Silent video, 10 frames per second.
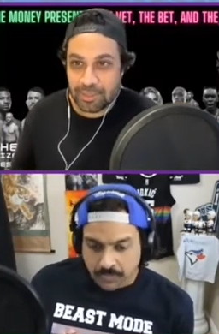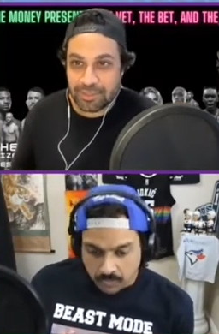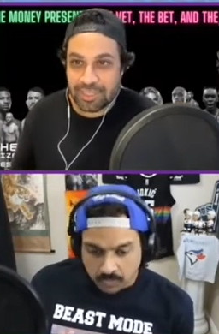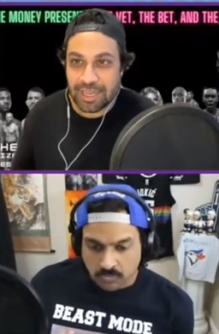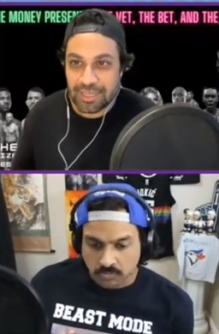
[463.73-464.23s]

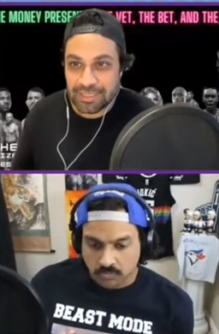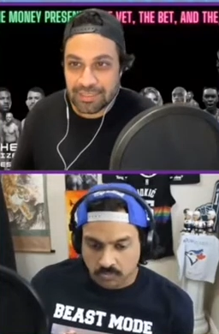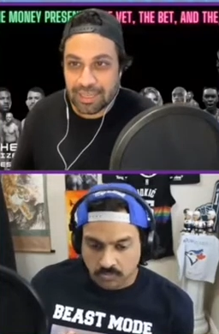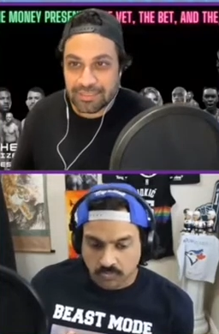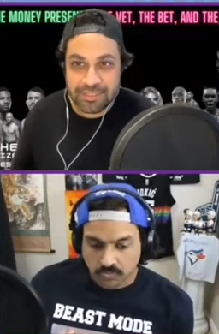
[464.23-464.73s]
Speaker 1: no mm-hmm.
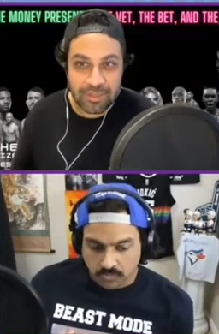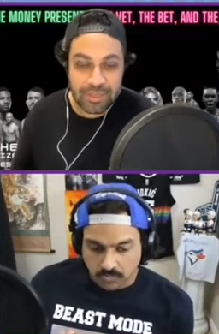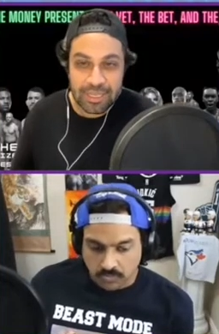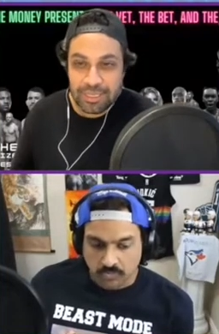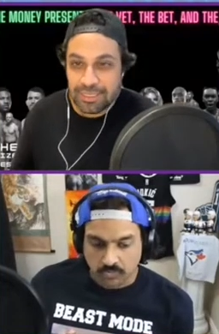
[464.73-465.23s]
denying that.
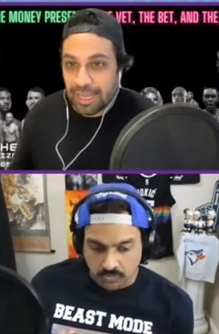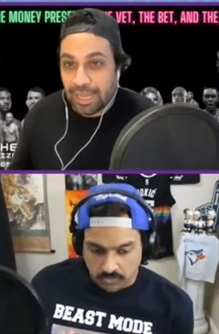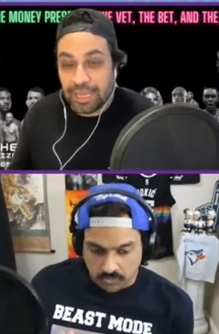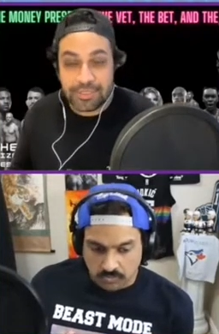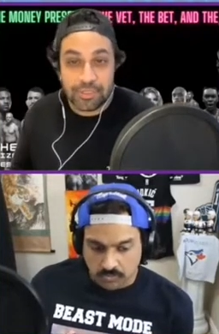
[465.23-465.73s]
So,
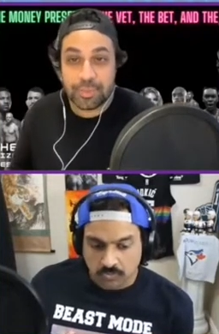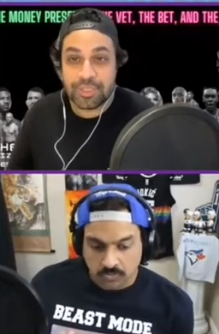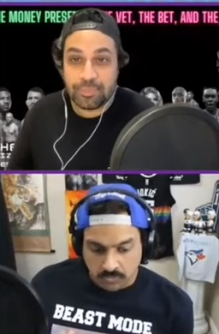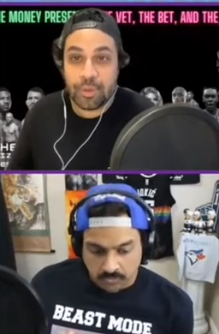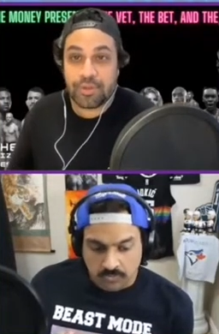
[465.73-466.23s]
I, I do
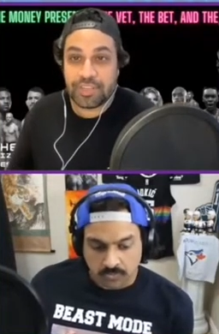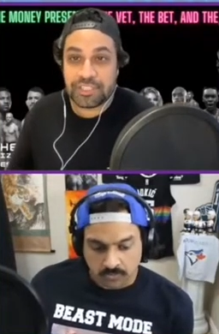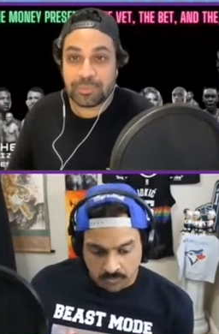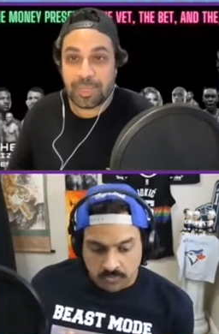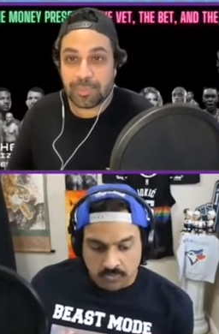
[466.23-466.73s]
believe
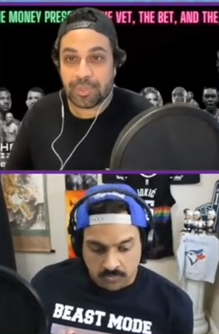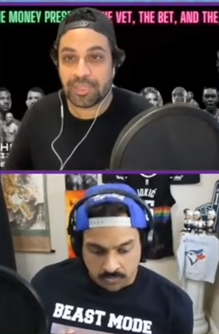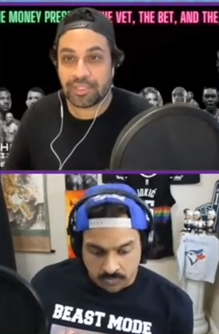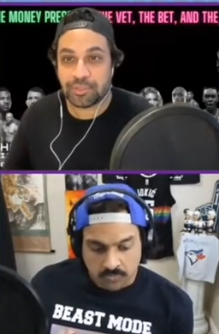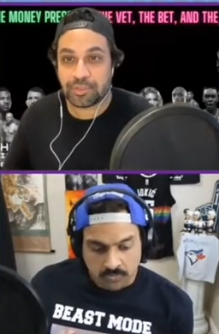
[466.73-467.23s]
motivation might
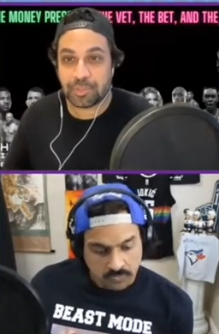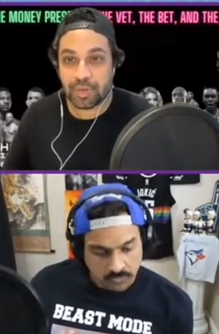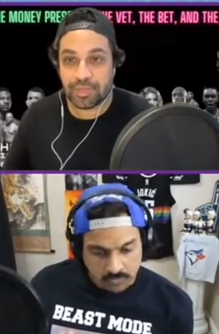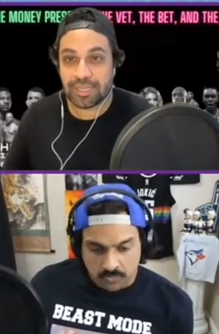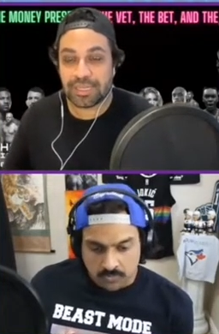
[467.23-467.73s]
play a
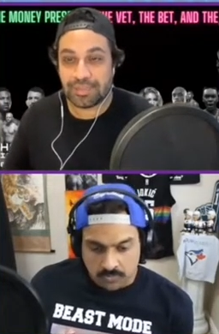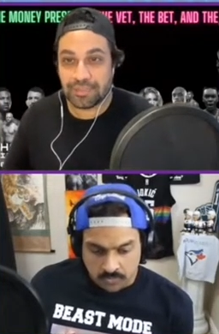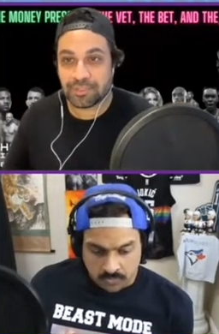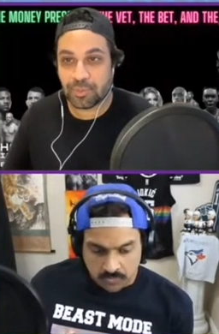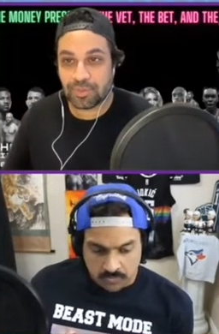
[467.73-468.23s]
huge part
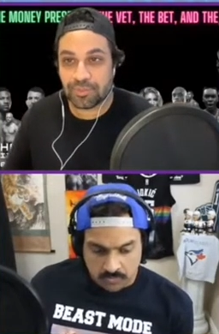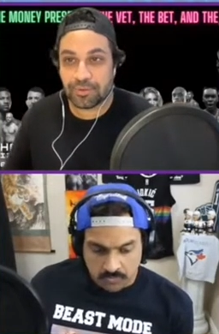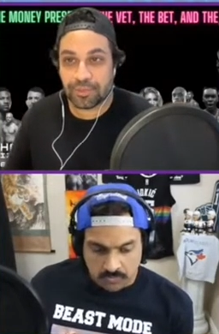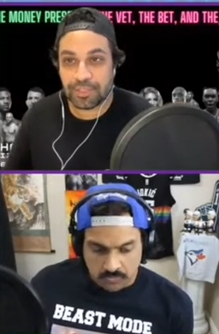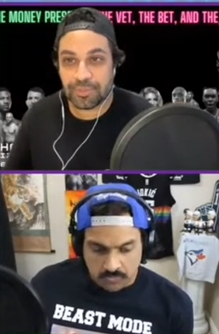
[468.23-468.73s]
in this one
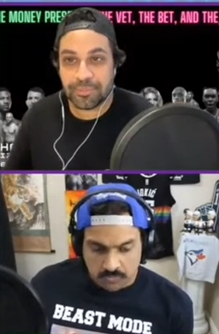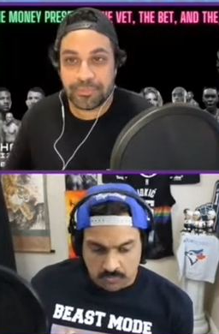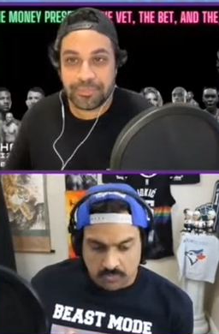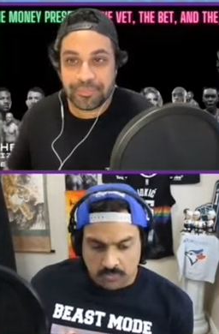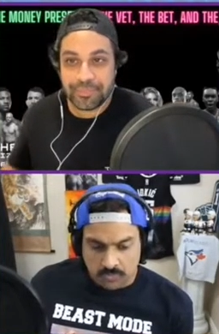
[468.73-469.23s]
for him.
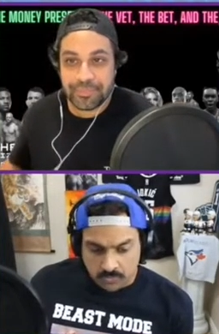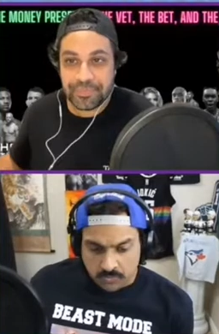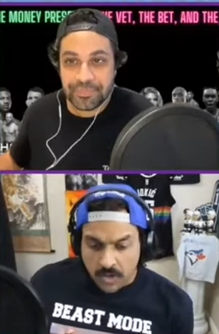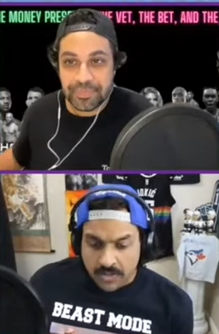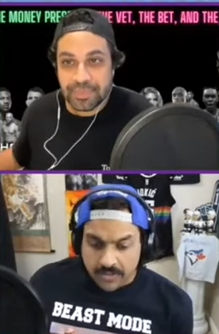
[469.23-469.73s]

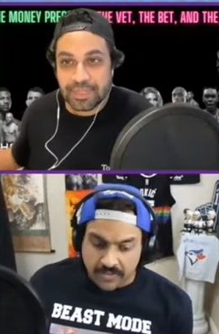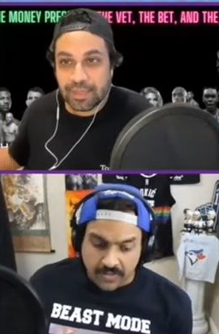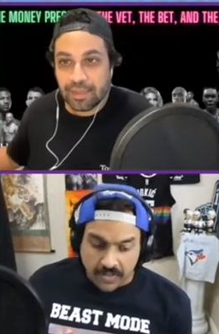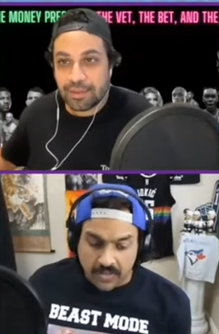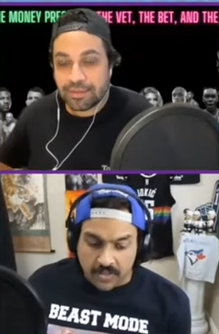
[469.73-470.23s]

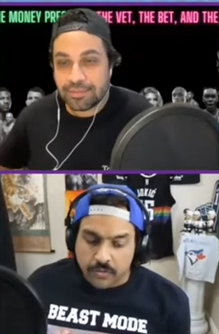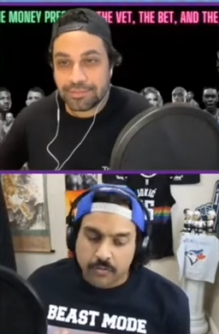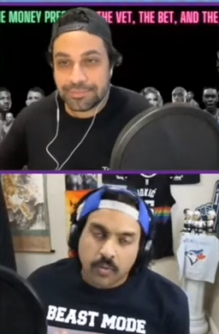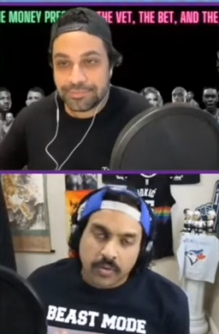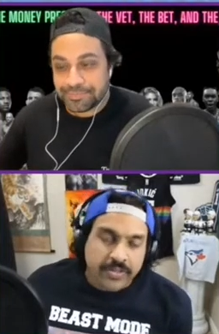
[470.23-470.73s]
Speaker 2: The, uh, the
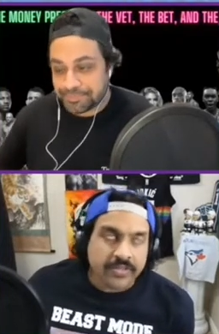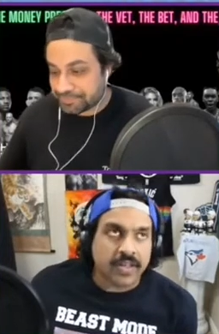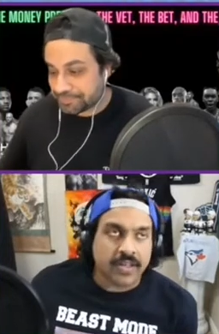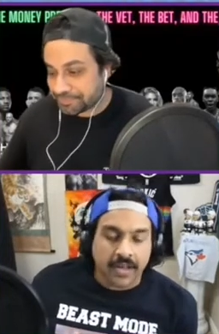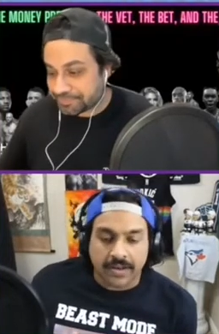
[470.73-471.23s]
one thing
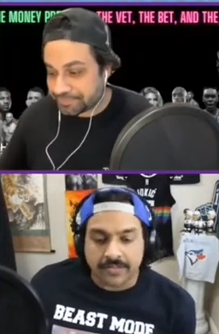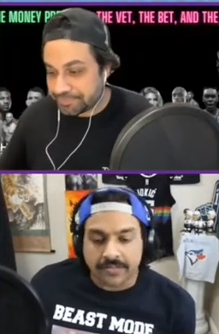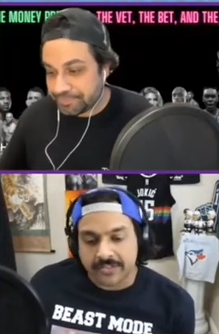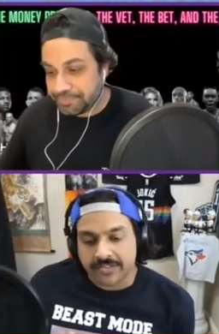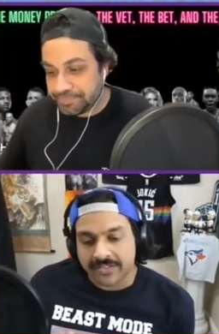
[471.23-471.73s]
that kind of
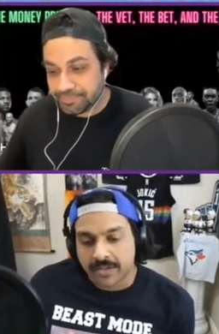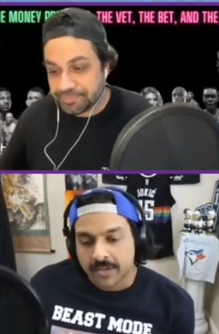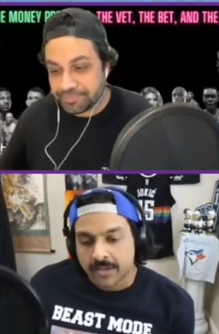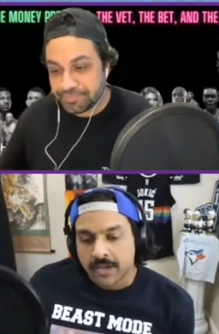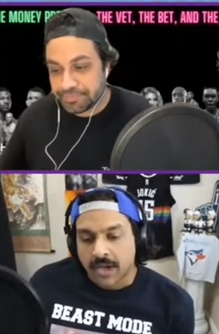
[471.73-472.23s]
just
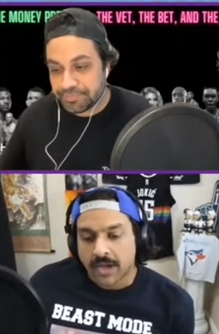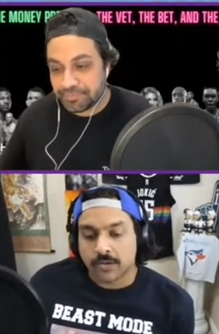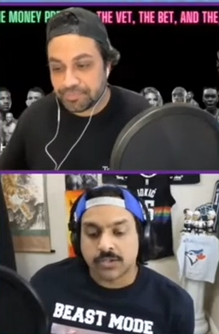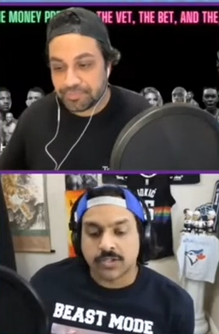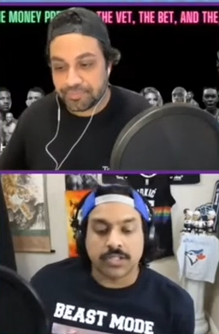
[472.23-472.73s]
I
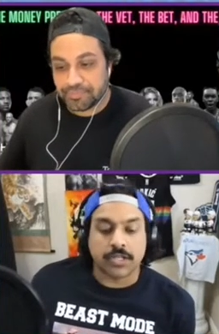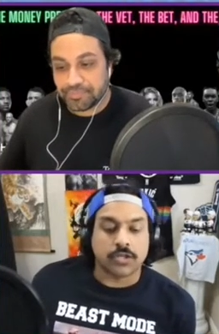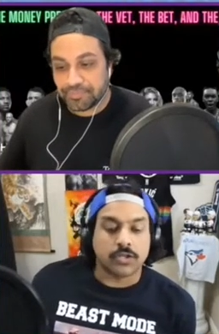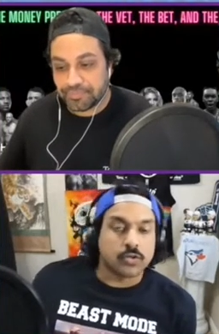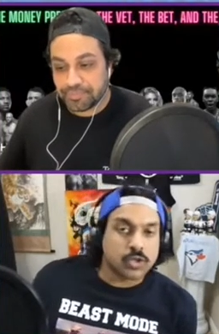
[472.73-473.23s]
don't see like
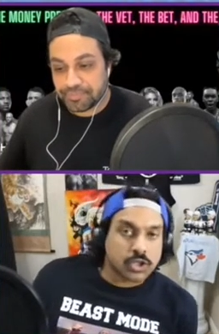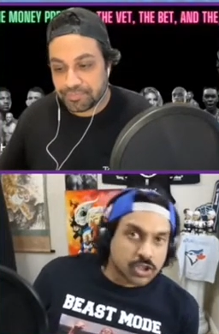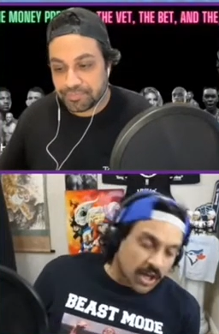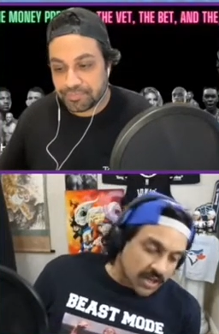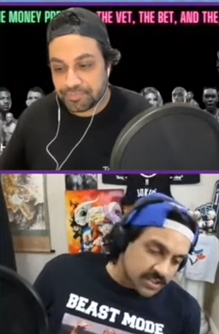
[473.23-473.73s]
huge
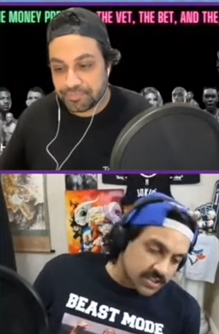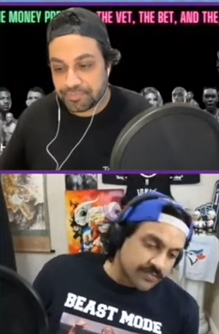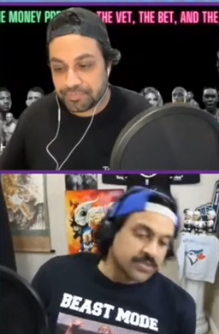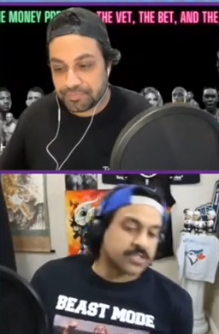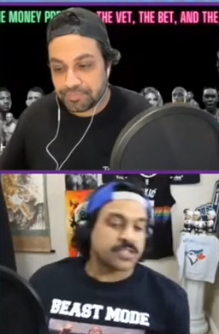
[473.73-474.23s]
size
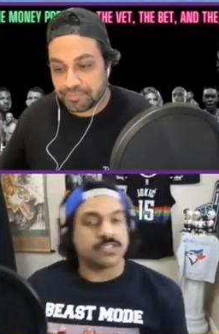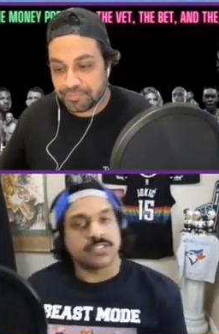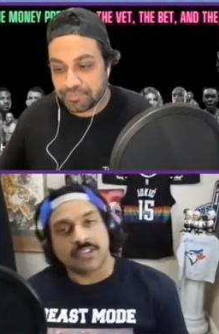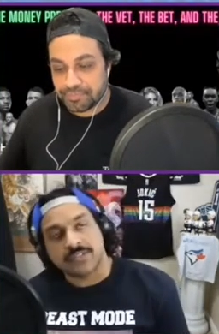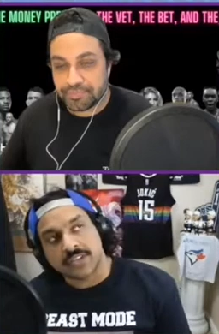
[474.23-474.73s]
differences and
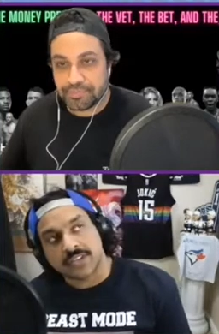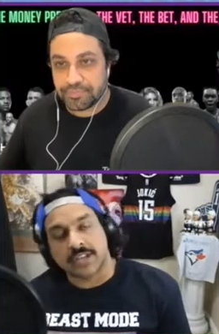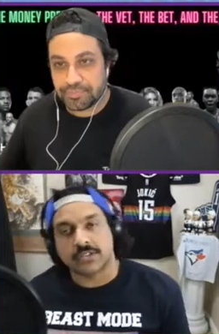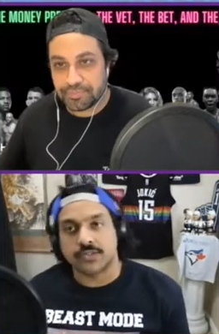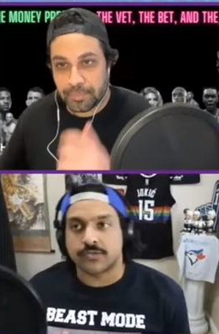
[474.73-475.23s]
stuff like
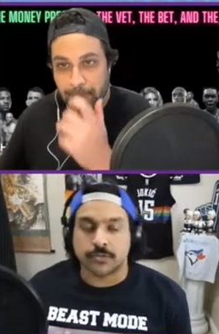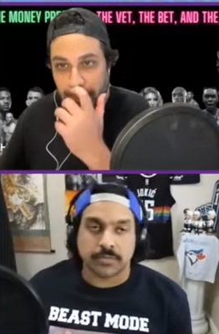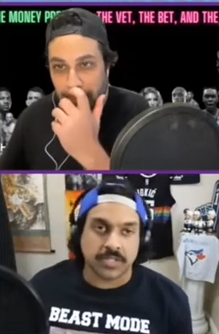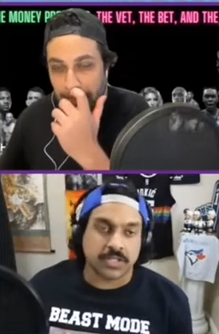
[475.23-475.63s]
that. So for me,